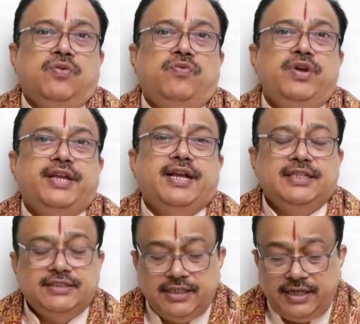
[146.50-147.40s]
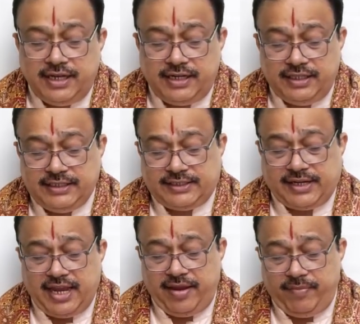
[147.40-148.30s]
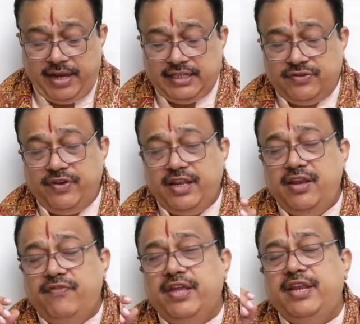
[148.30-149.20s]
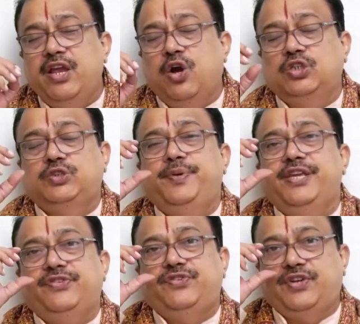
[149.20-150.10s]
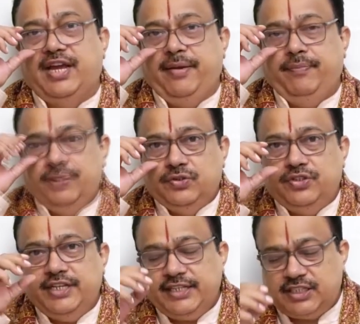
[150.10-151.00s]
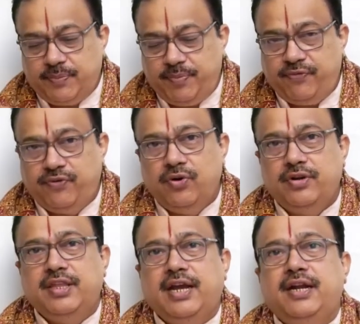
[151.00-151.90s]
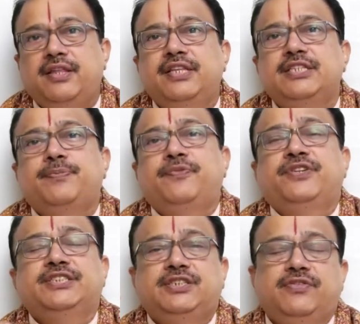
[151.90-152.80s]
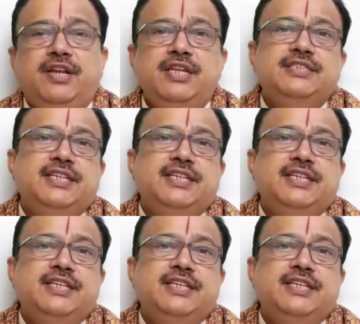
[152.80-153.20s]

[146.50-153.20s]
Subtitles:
we consider this time as very, very auspicious time. So just before that, this festival is